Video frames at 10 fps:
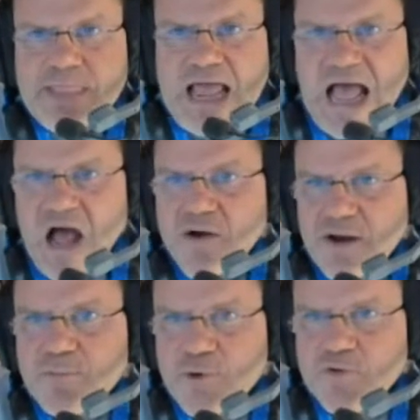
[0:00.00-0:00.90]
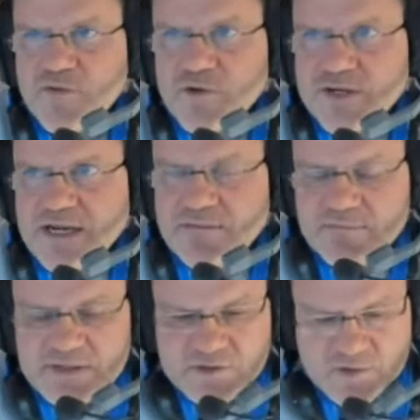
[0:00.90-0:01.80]
how to improve your team
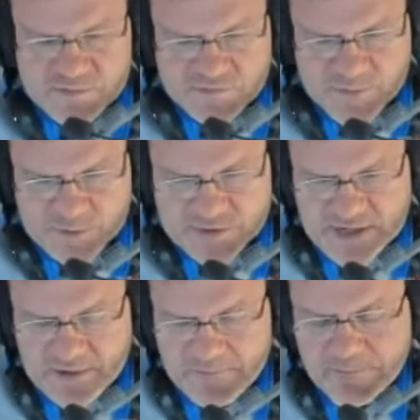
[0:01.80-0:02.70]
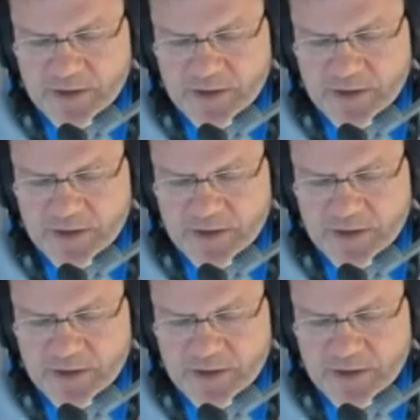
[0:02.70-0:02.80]
in terms of personnel.